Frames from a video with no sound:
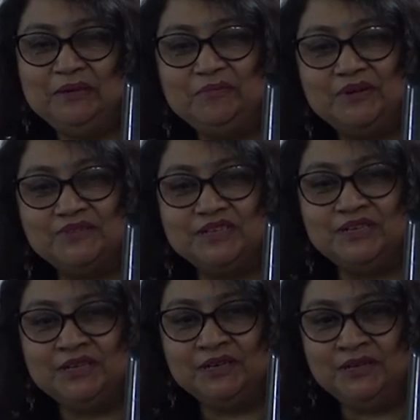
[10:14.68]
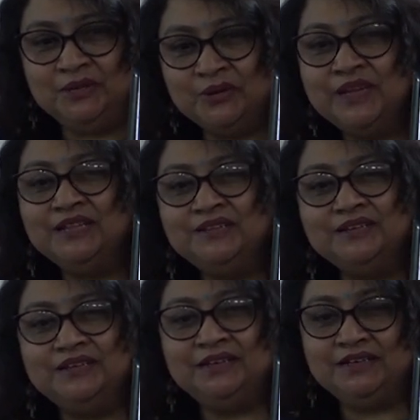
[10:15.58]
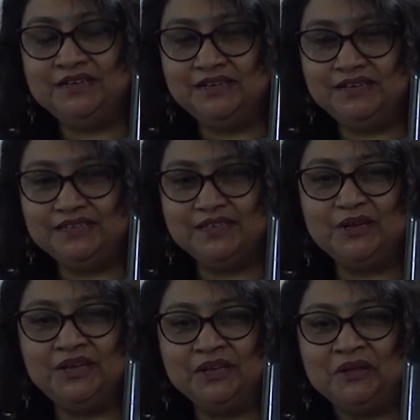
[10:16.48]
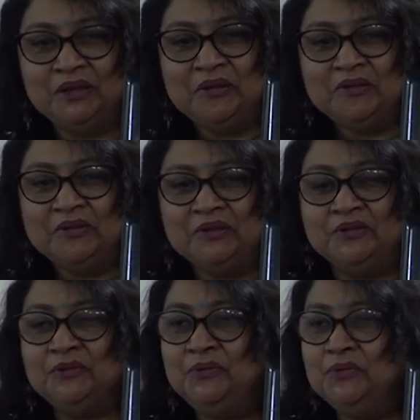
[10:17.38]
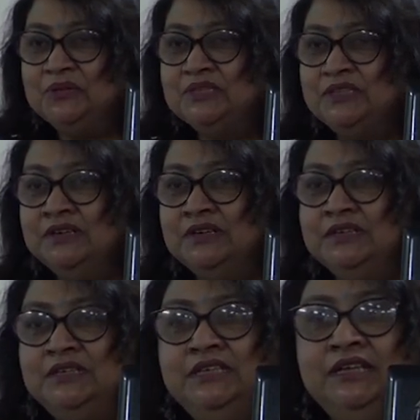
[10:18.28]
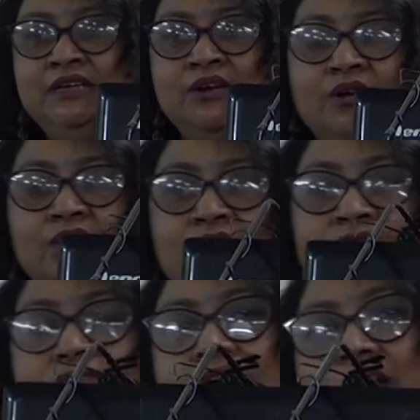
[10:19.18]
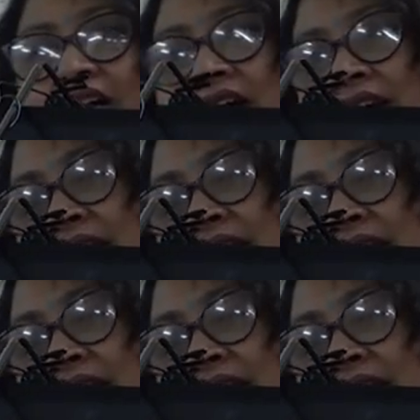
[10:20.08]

Professor Yogendra Singh, who is the Dean of uh,